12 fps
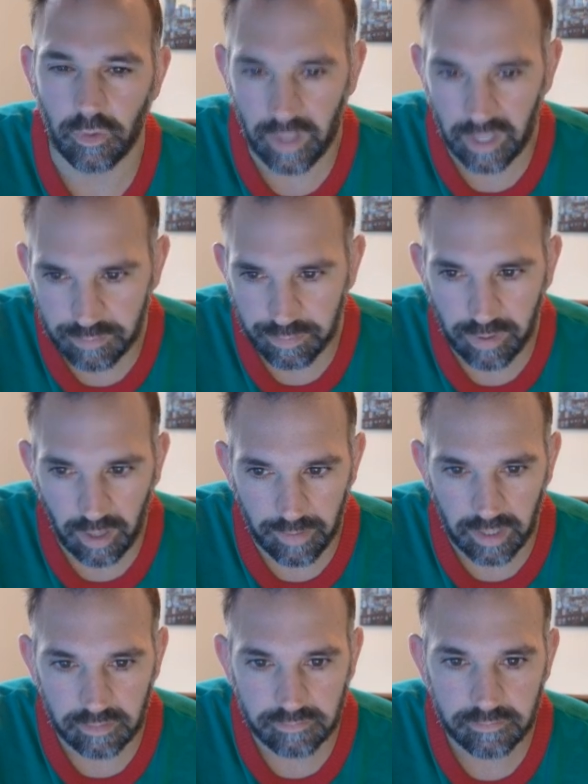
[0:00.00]
so that's
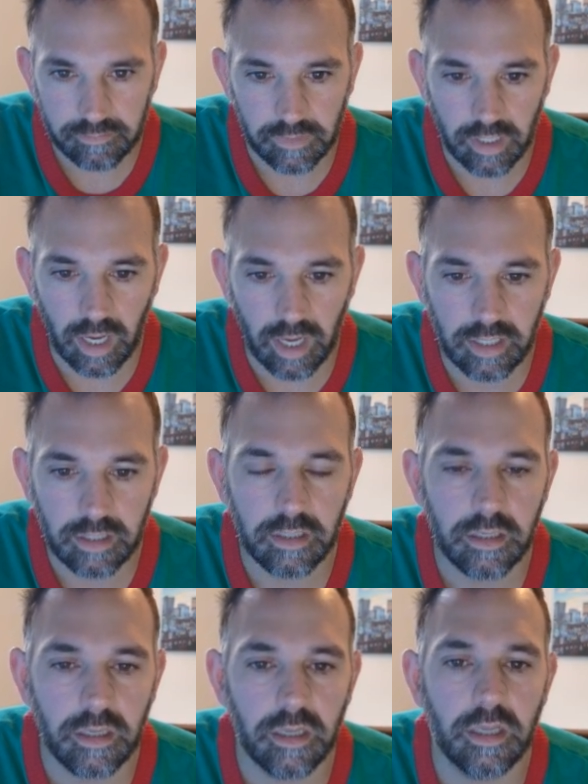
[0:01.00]
plumbing. Okay.
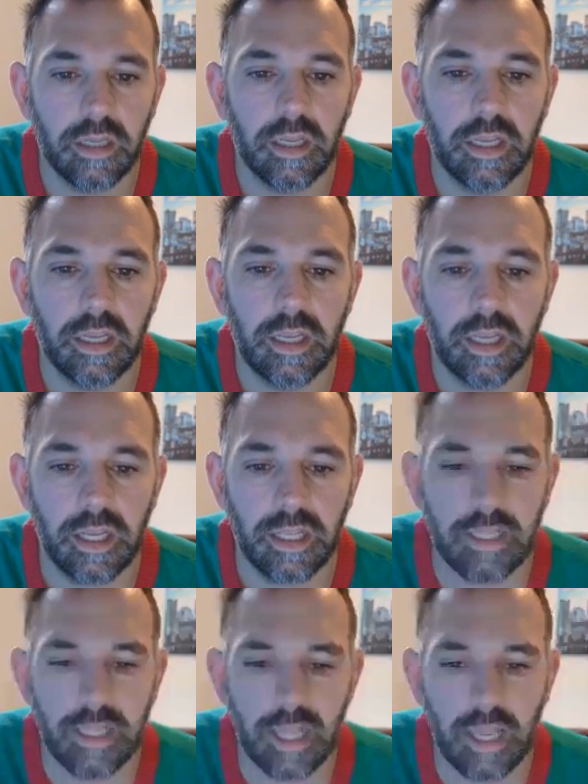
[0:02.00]

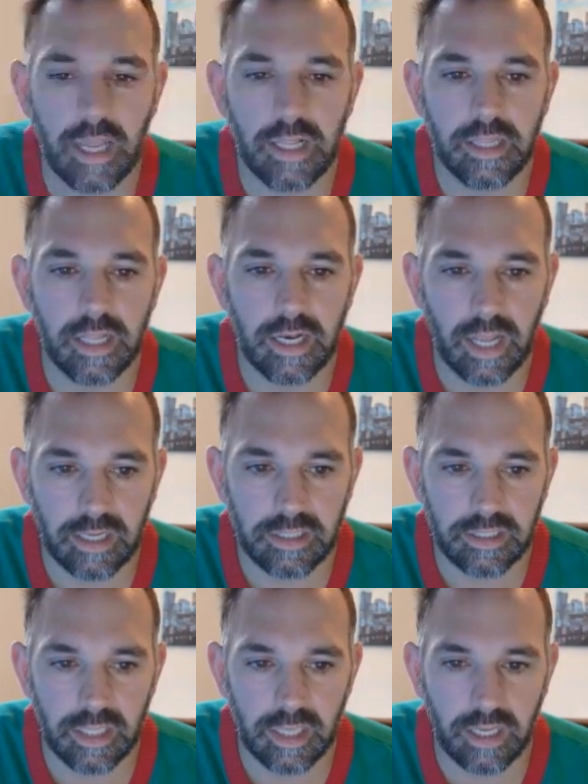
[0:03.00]
And then the
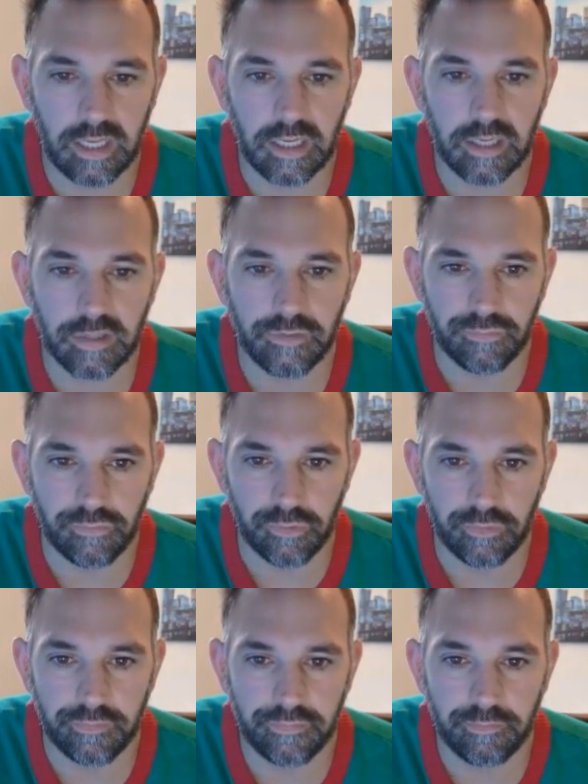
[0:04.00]
next thing is
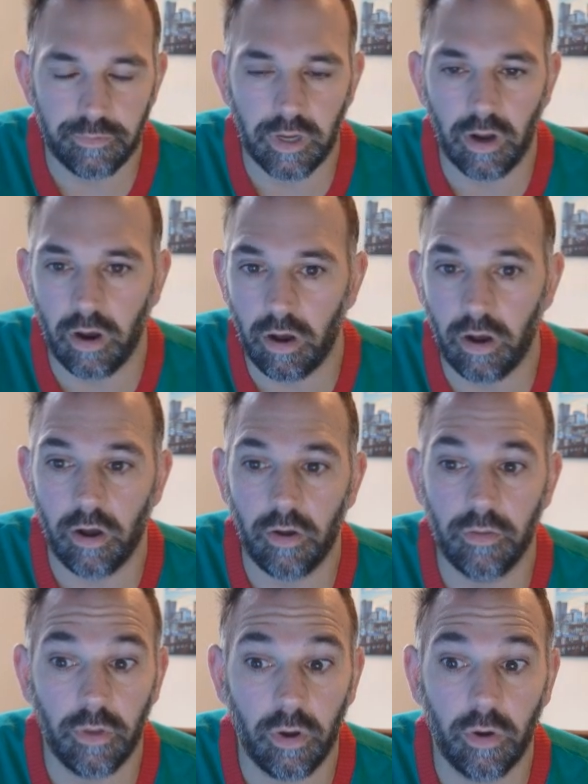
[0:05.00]
roof. We
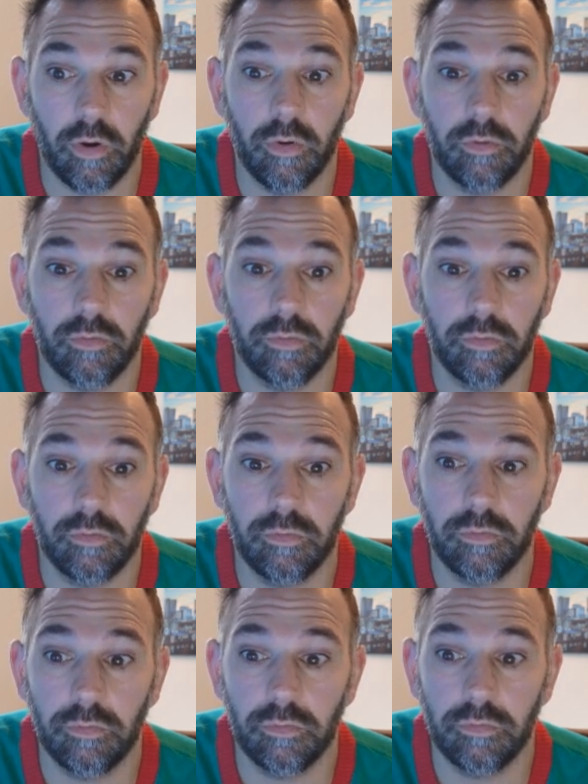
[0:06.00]
all know
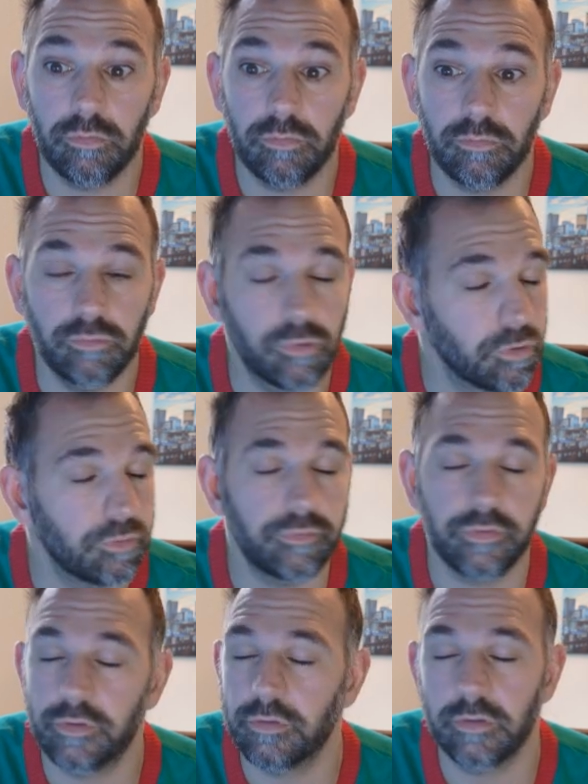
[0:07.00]

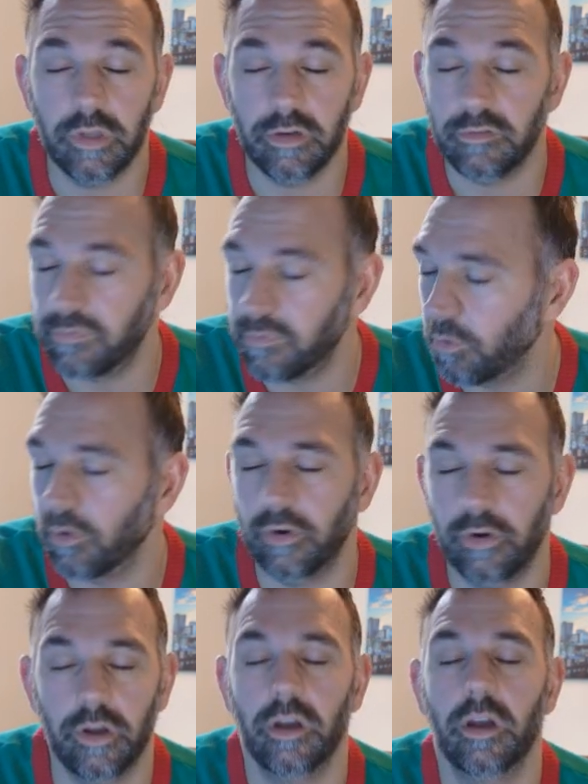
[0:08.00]
roofs in
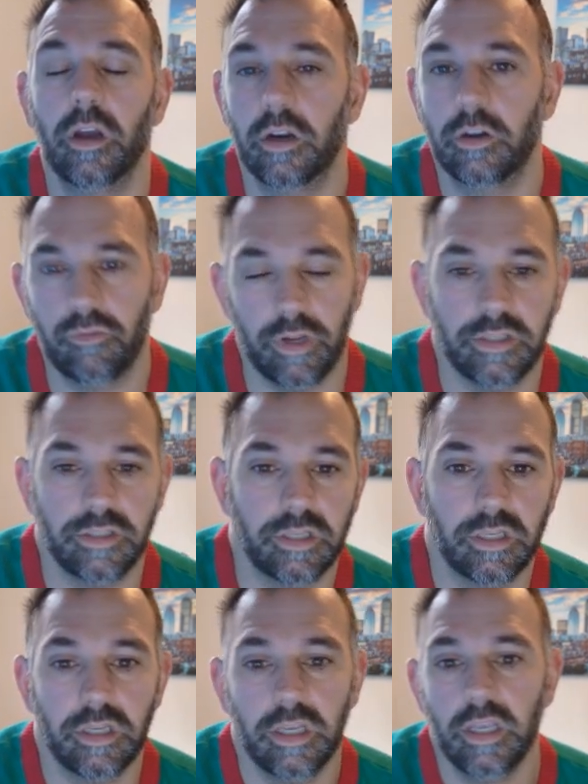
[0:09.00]
Florida are
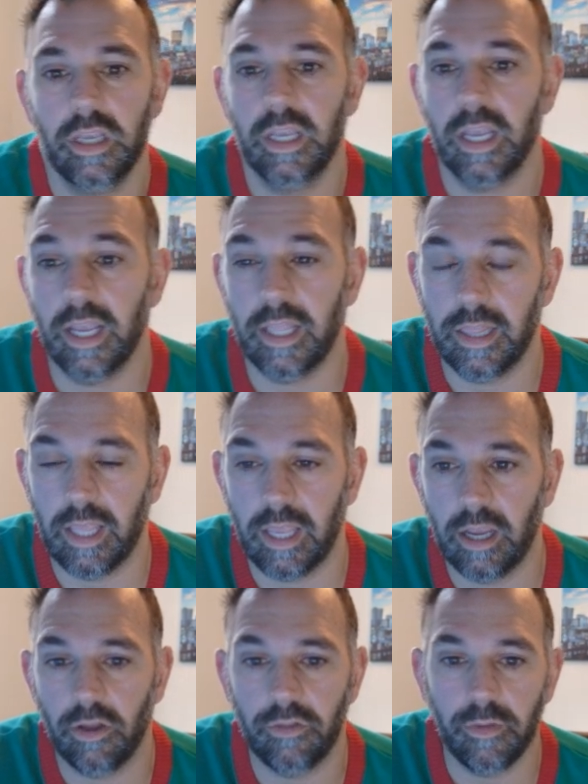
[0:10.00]
crazy, and
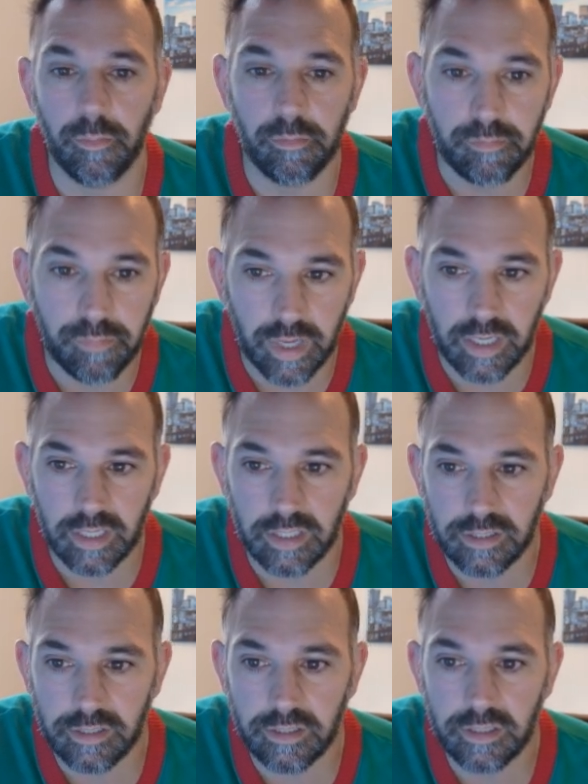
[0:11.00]
they are the
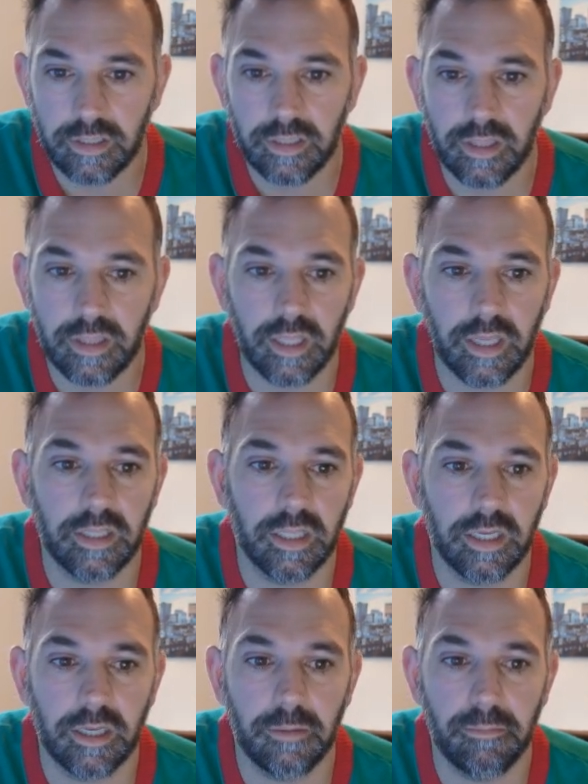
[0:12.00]
biggest thing
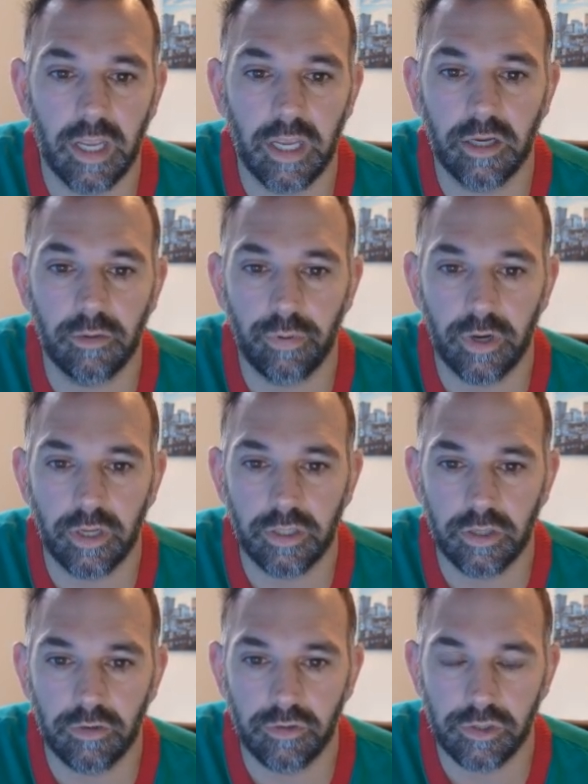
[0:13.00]
that can make or
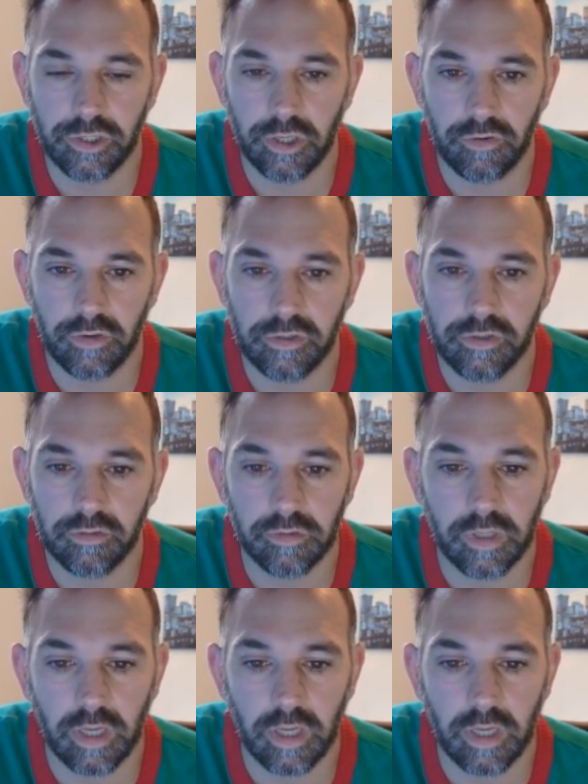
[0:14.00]
break your insurance,